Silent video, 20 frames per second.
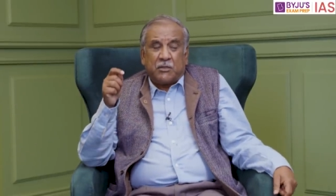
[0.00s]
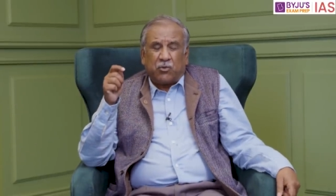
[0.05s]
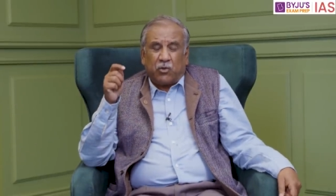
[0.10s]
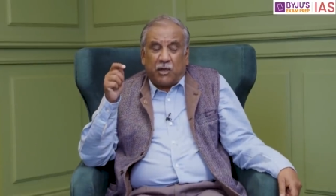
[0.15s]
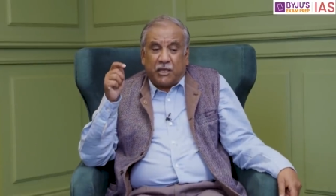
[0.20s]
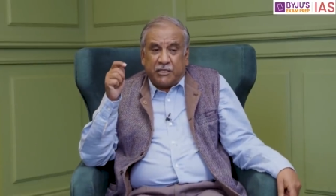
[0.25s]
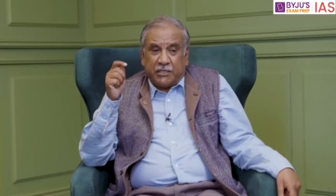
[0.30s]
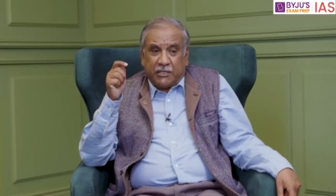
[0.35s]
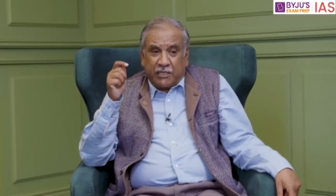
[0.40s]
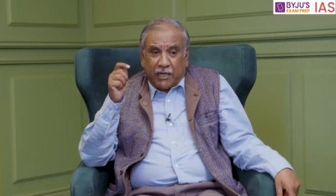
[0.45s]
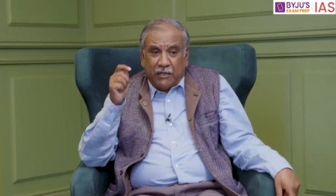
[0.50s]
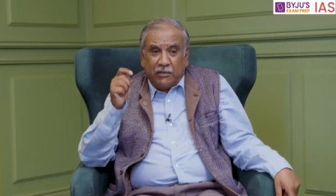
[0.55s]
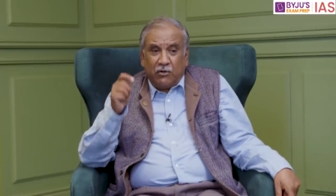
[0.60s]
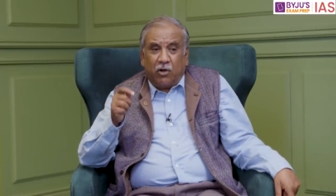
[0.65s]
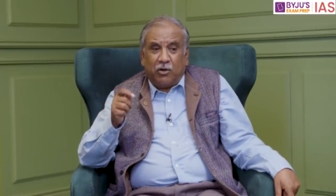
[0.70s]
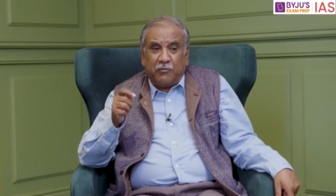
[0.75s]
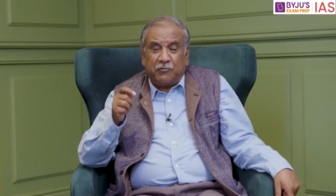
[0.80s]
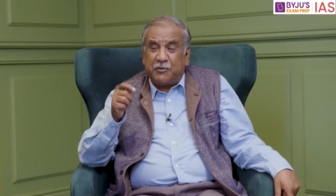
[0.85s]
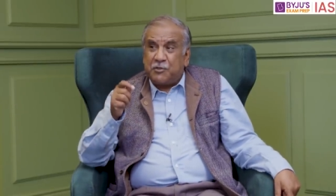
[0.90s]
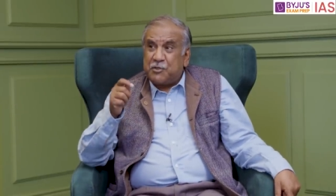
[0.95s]
So a young
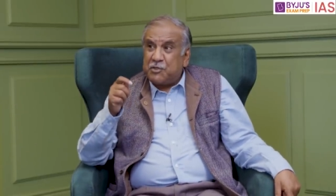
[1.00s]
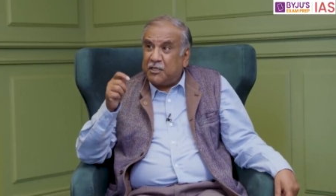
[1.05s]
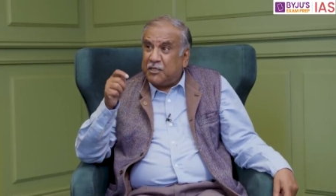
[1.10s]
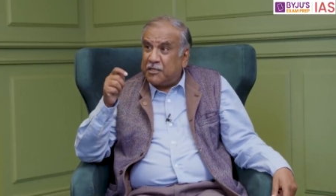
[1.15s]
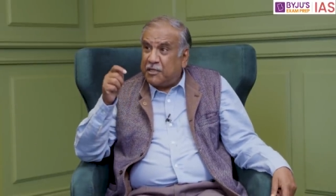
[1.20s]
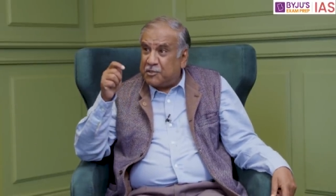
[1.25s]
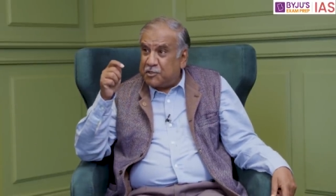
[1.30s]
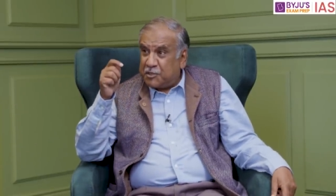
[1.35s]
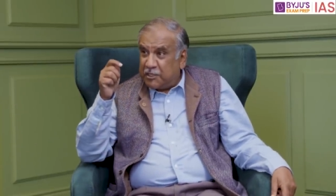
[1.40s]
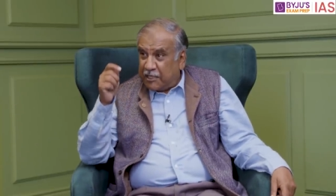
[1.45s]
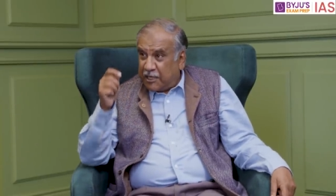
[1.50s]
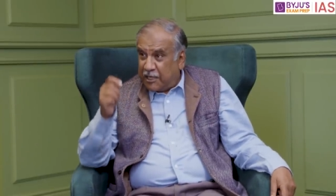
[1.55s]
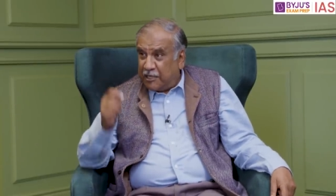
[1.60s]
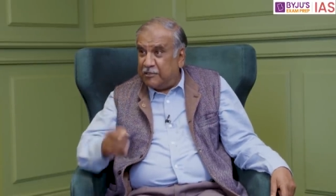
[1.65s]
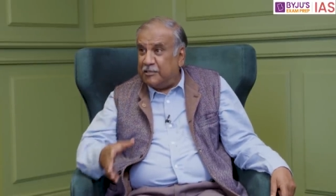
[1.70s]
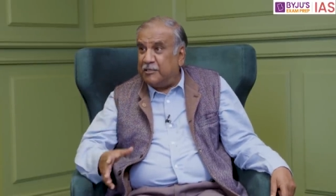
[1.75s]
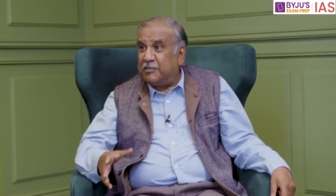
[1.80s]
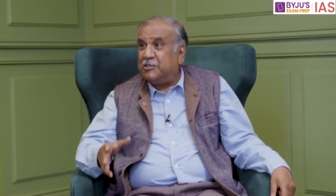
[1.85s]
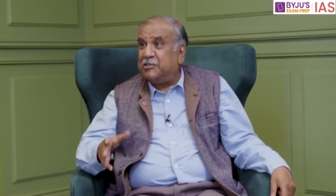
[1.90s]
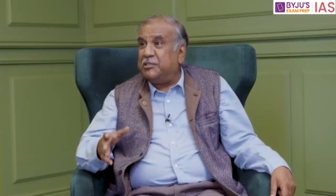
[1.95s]
officer has the
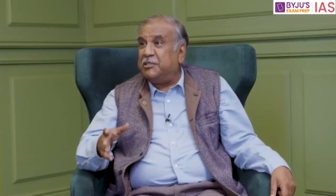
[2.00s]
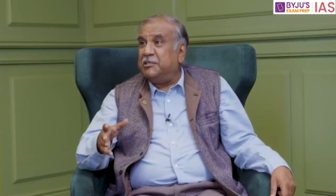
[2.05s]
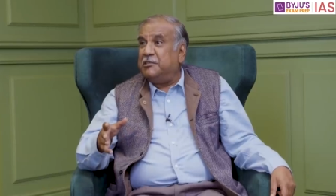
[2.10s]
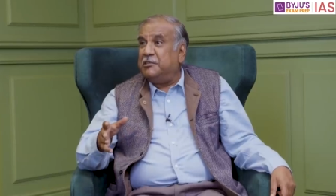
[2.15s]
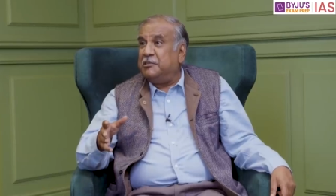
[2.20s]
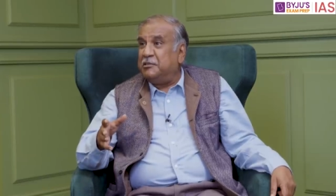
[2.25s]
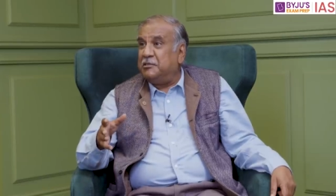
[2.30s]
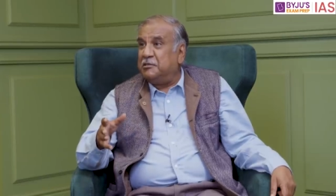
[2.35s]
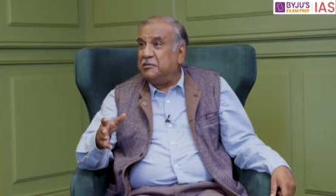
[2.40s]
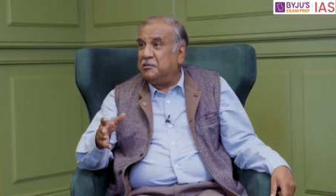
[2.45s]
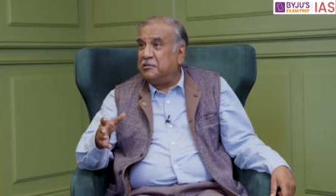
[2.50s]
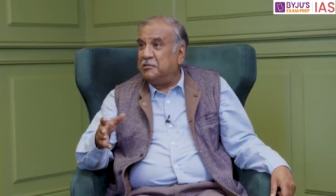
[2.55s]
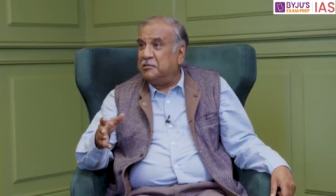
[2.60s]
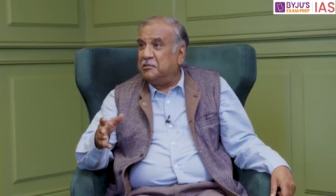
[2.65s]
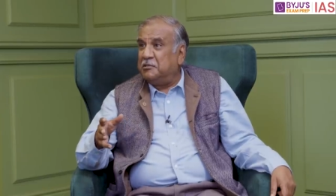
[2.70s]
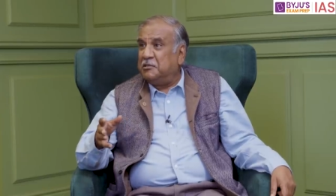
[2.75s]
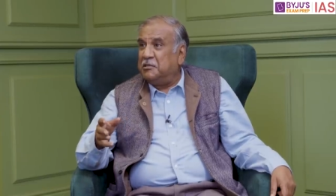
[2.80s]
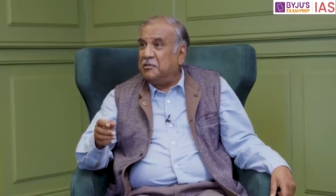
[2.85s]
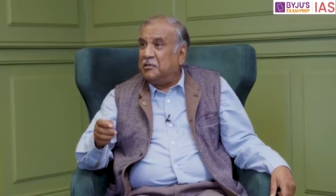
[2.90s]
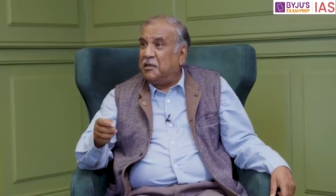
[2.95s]
energy,
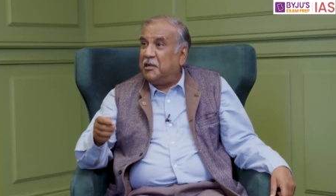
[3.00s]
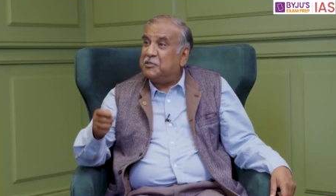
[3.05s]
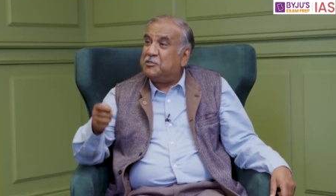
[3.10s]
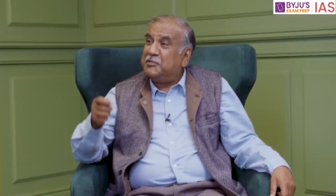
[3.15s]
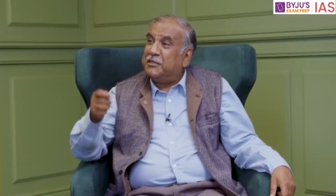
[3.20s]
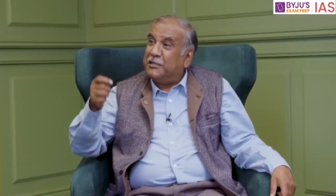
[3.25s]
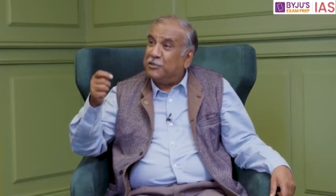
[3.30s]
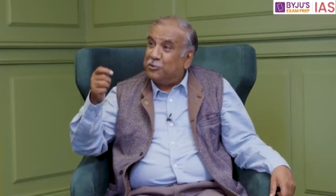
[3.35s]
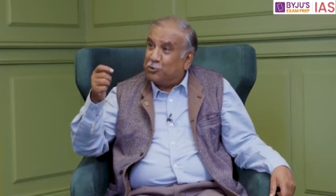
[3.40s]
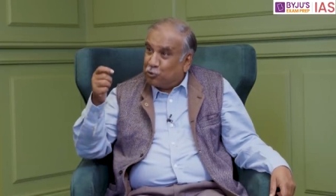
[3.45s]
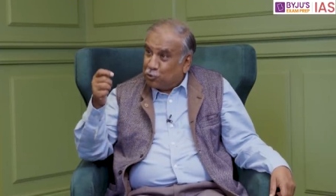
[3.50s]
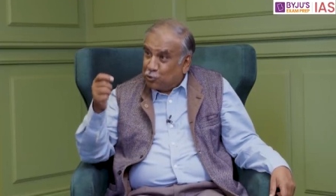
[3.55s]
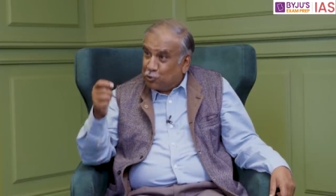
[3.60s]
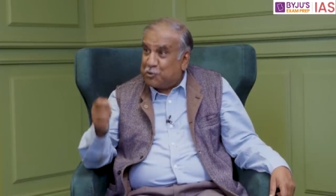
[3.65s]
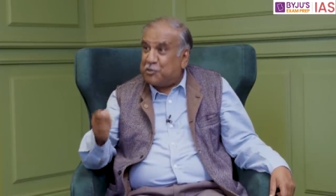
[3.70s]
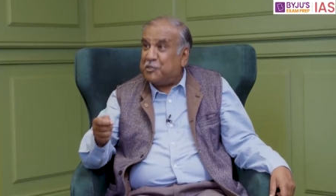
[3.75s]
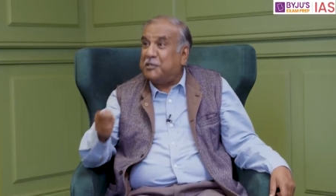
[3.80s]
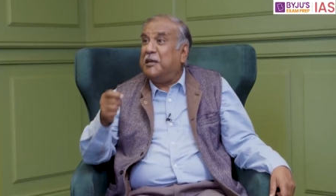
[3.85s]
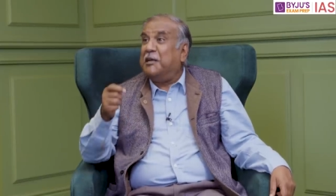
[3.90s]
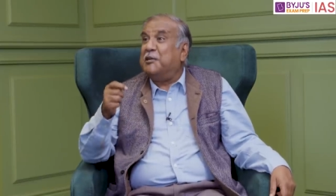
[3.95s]
has the
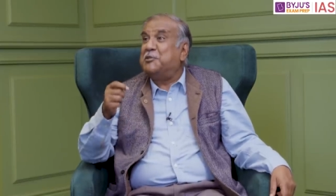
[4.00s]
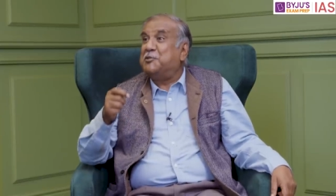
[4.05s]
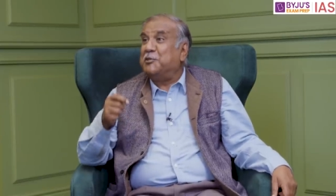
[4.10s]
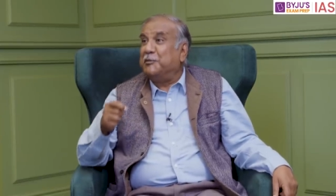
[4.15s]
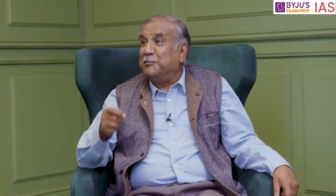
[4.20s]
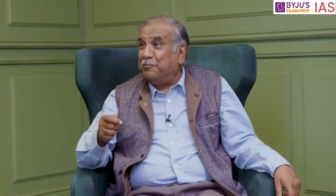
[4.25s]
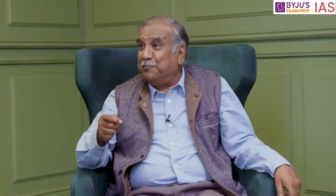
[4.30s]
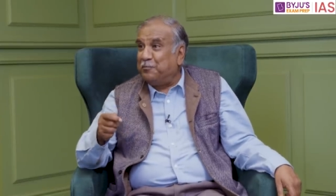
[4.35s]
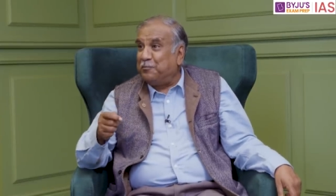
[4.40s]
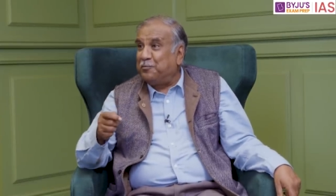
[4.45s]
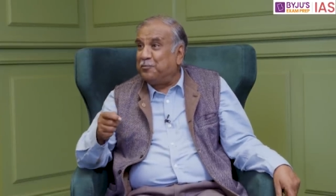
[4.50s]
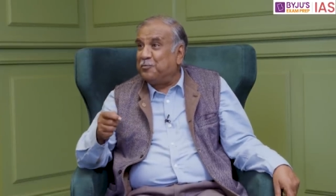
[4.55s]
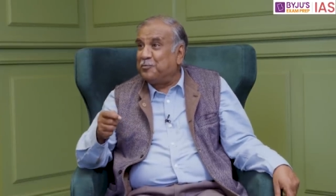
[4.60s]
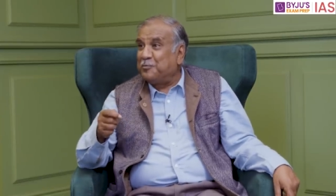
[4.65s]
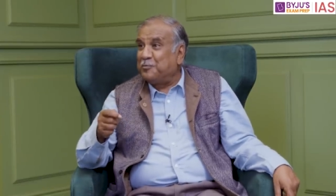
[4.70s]
enthusiasm